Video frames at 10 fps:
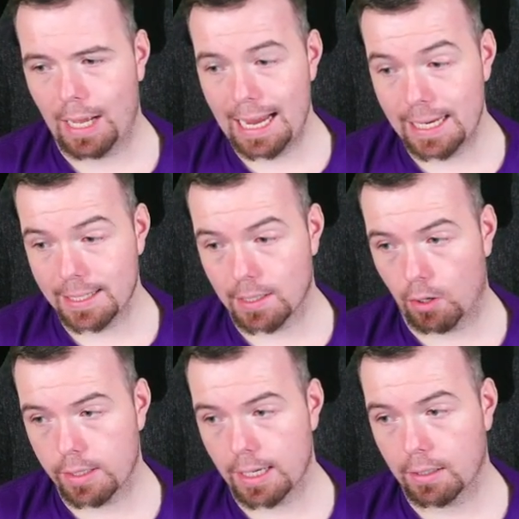80
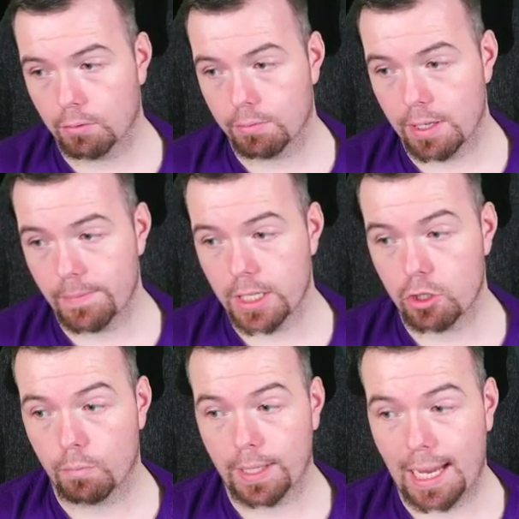slide tackle, 78
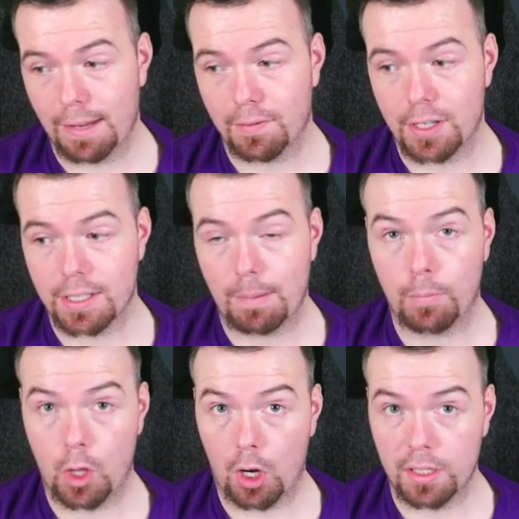jumping, 83 stamp,
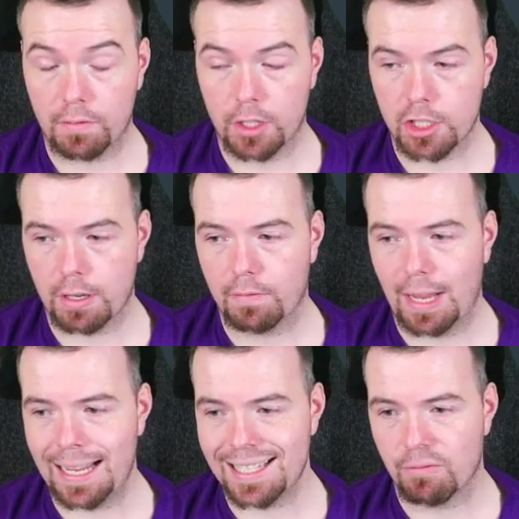93 strength
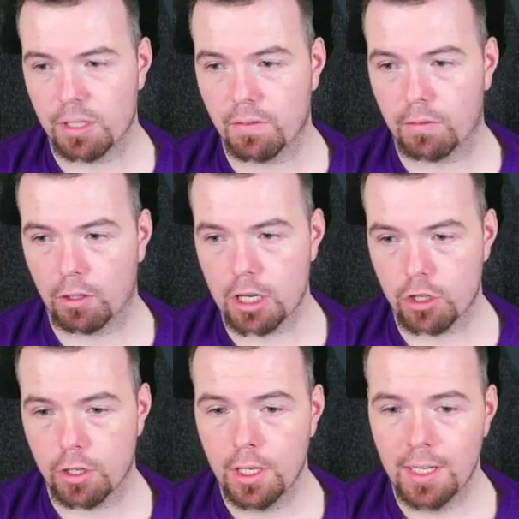and 75
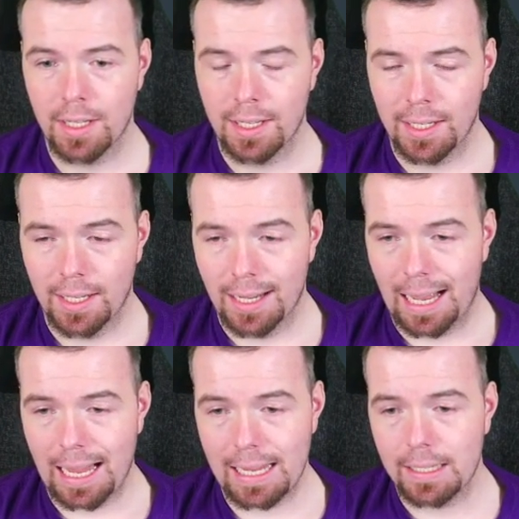aggression. Uh,